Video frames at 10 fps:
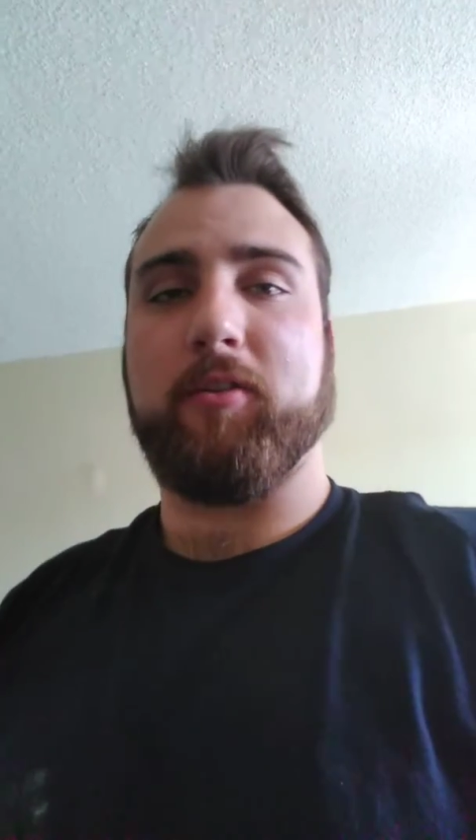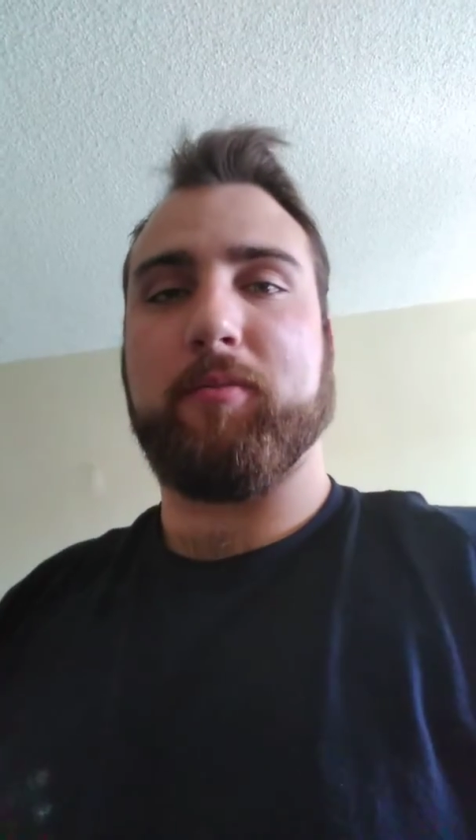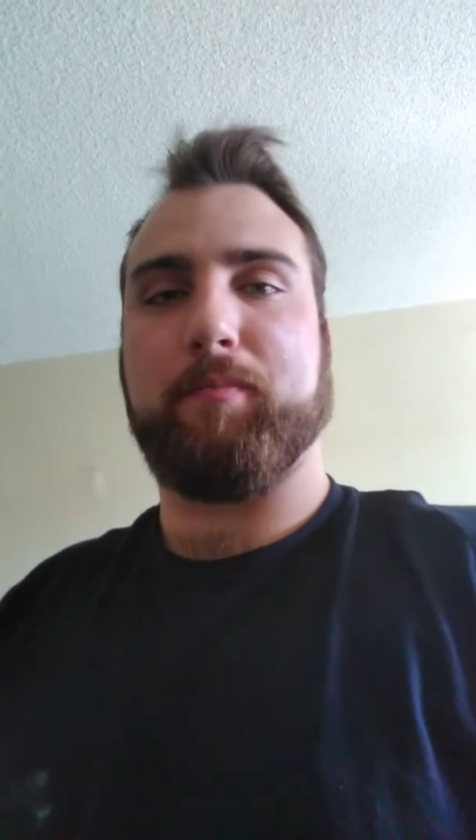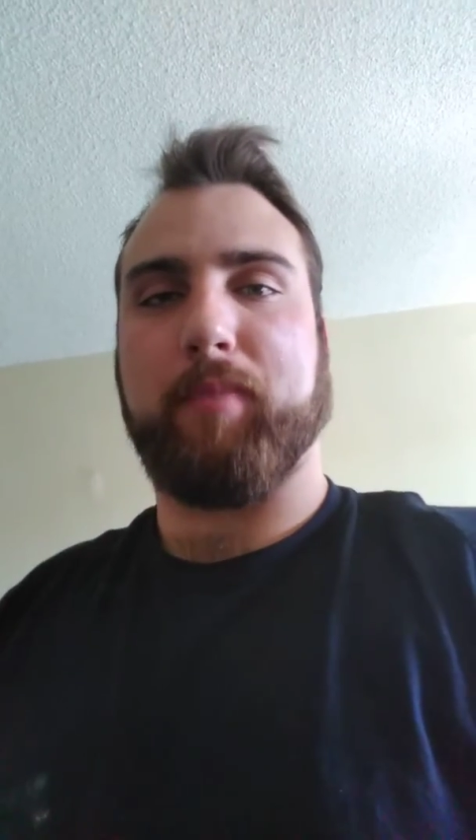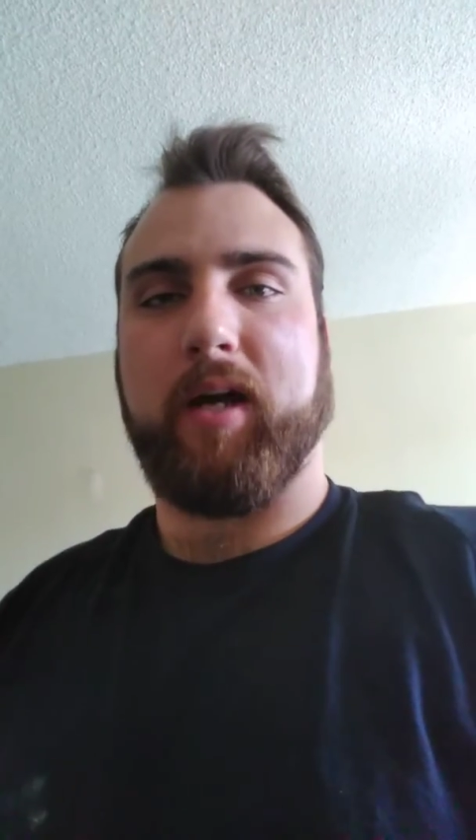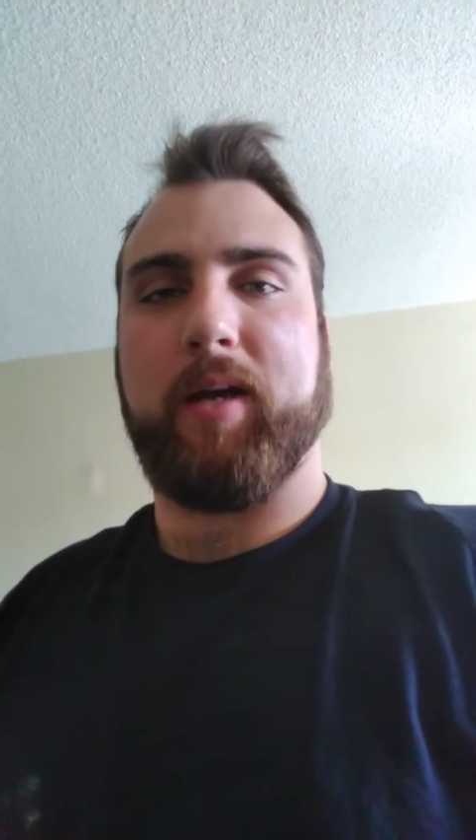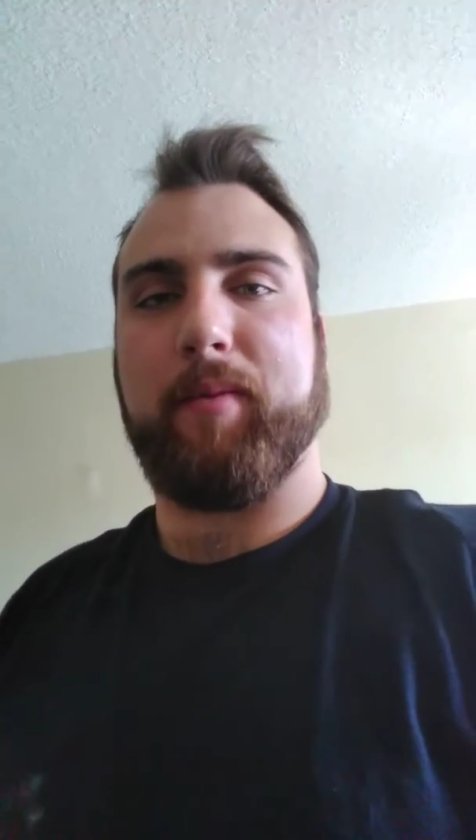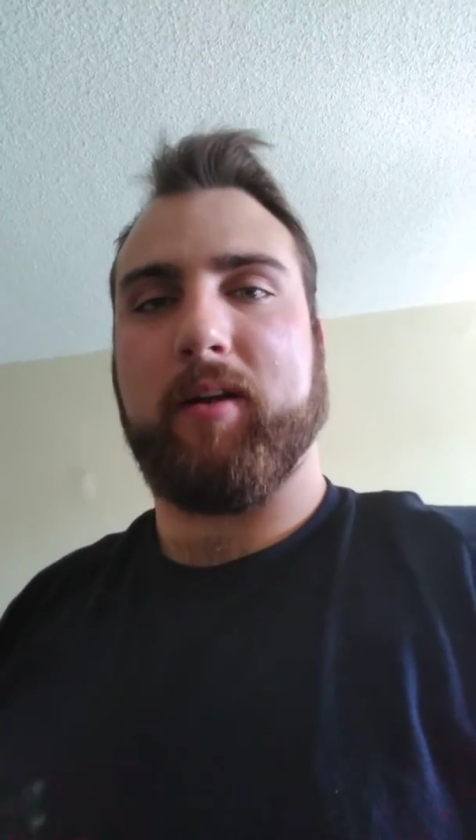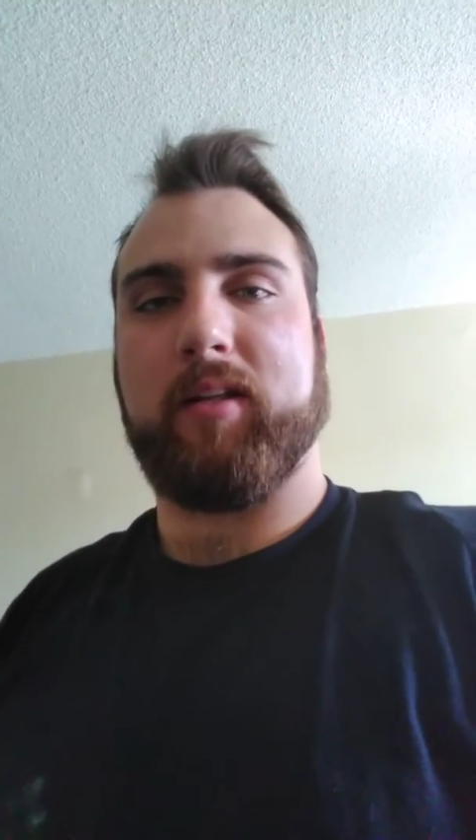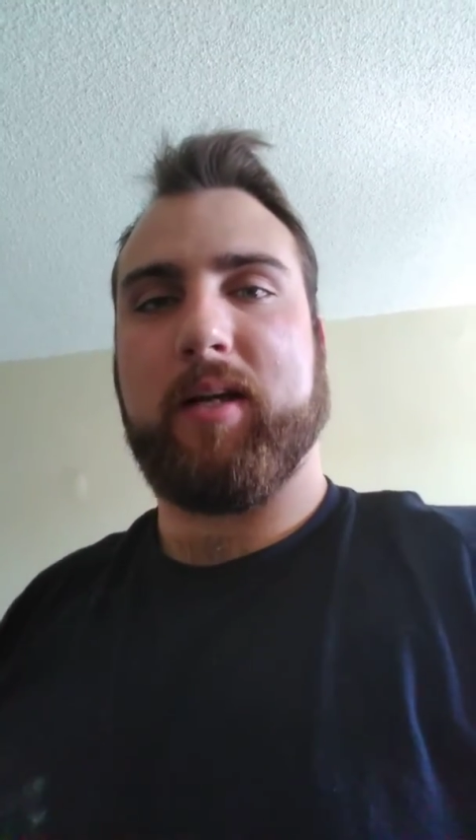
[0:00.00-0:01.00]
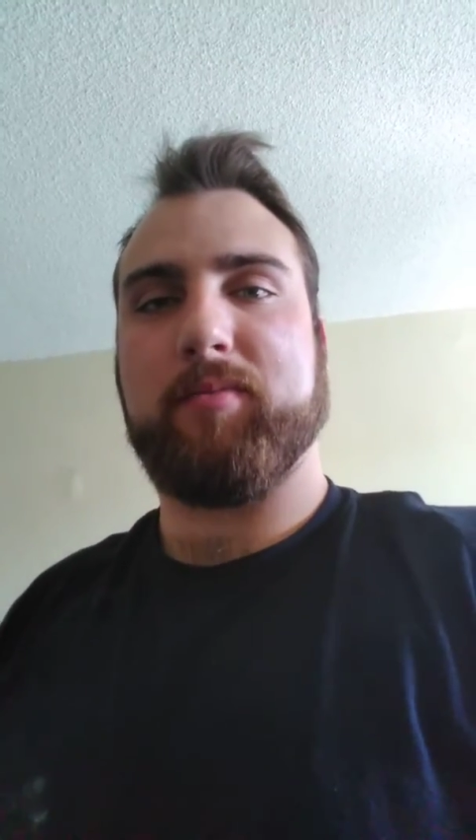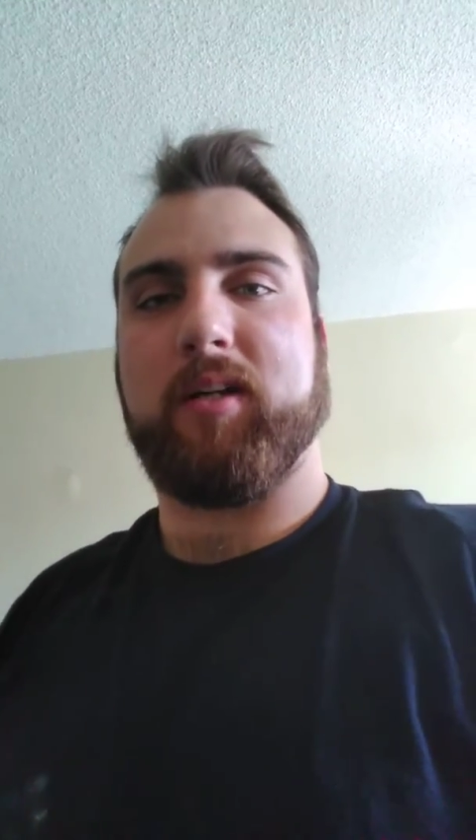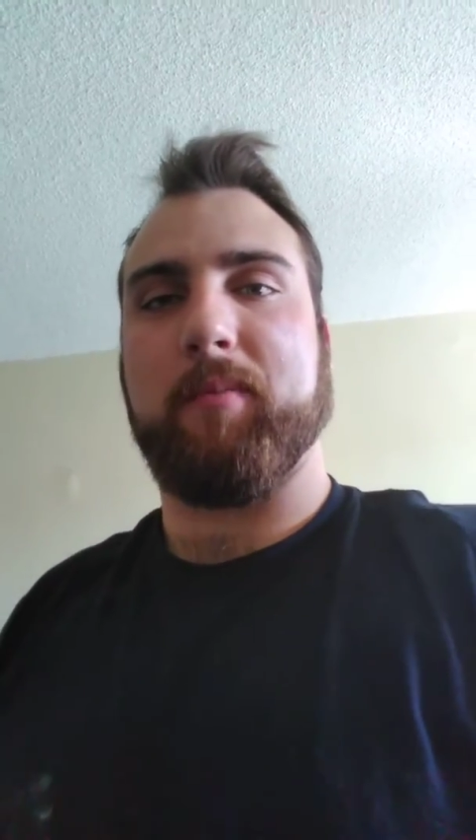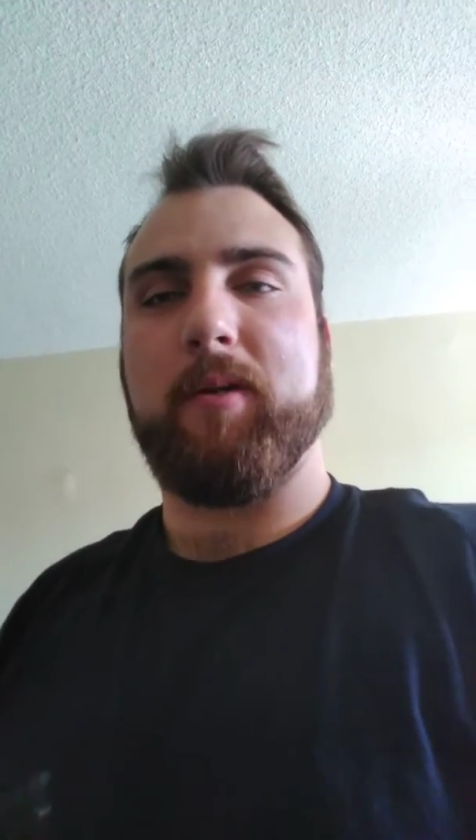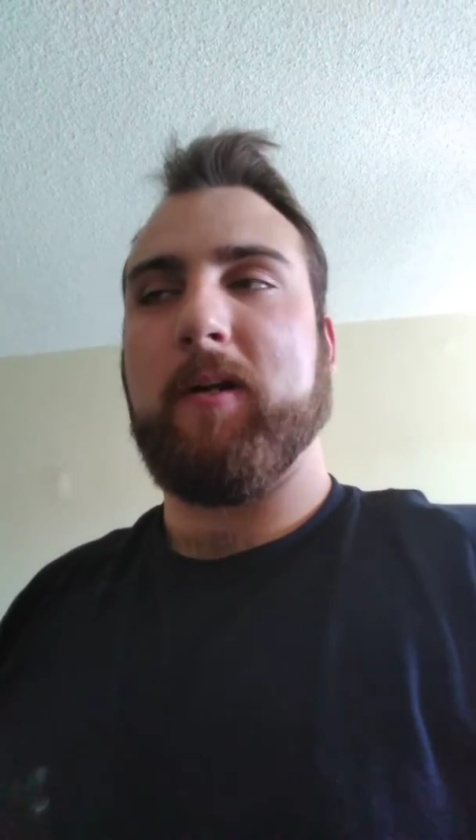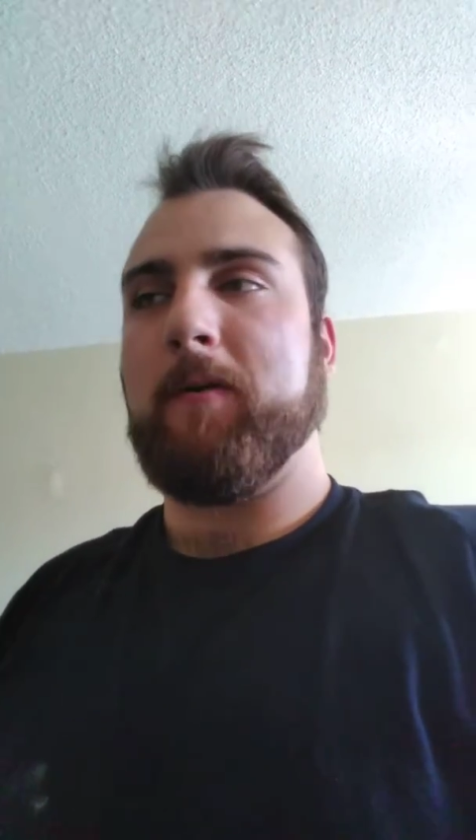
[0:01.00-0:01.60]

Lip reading: to buy a better laptop.